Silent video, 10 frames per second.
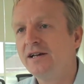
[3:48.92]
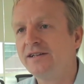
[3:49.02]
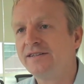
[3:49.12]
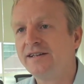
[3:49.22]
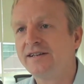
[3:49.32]

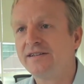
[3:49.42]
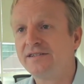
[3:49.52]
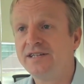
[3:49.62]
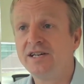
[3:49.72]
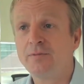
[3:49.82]
And I think
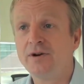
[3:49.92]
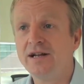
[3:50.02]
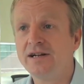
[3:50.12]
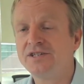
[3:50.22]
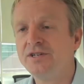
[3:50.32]
Singapore
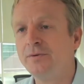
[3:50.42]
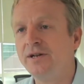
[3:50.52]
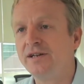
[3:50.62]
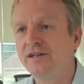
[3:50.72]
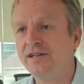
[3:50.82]
Energy
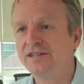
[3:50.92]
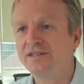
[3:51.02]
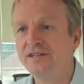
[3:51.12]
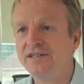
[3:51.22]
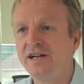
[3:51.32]
Week
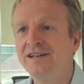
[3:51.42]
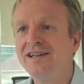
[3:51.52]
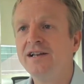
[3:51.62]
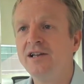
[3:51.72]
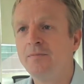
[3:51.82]
is
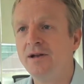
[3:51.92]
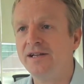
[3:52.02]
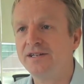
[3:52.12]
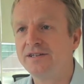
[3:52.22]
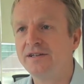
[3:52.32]
ideally
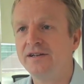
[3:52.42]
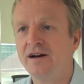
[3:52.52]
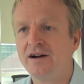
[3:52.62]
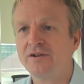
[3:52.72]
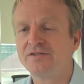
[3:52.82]
placed in
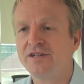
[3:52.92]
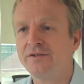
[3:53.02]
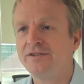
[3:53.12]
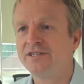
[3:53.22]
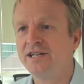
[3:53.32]
the heart of
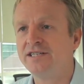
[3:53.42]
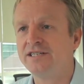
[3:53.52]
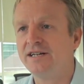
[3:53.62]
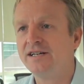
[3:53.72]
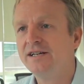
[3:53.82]
Southeast
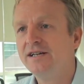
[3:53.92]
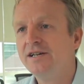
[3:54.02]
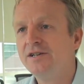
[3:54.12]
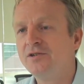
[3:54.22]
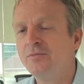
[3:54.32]
Asia
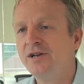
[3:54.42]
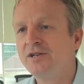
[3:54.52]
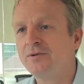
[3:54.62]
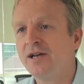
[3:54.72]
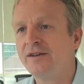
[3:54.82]
to
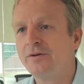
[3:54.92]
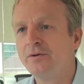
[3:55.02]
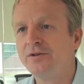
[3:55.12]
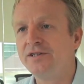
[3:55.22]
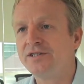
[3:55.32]
bring together
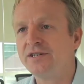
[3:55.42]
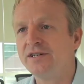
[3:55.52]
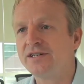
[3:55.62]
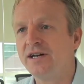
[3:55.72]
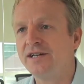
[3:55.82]
all these
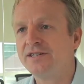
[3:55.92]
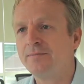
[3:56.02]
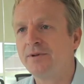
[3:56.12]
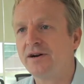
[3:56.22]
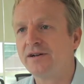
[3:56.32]
sides
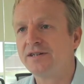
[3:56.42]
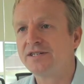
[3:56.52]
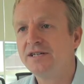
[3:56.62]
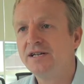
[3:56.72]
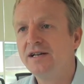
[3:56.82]
and
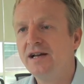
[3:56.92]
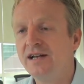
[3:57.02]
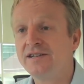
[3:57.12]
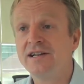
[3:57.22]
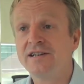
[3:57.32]
partners
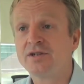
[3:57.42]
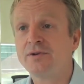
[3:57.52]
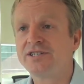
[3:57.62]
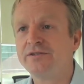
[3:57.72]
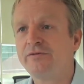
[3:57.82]
and take this
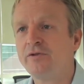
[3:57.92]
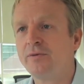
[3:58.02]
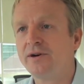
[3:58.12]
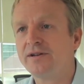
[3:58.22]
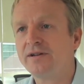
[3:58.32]
question
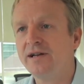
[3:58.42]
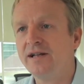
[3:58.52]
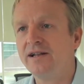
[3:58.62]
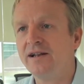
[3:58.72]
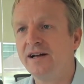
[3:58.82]
forward
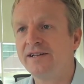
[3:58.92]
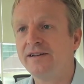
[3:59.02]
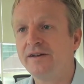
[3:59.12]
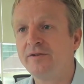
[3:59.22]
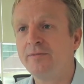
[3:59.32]
and
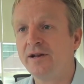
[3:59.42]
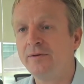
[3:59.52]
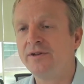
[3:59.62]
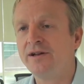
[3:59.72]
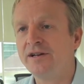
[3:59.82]
enlighten
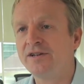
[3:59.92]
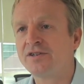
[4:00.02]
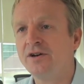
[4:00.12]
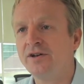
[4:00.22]
everybody with ideas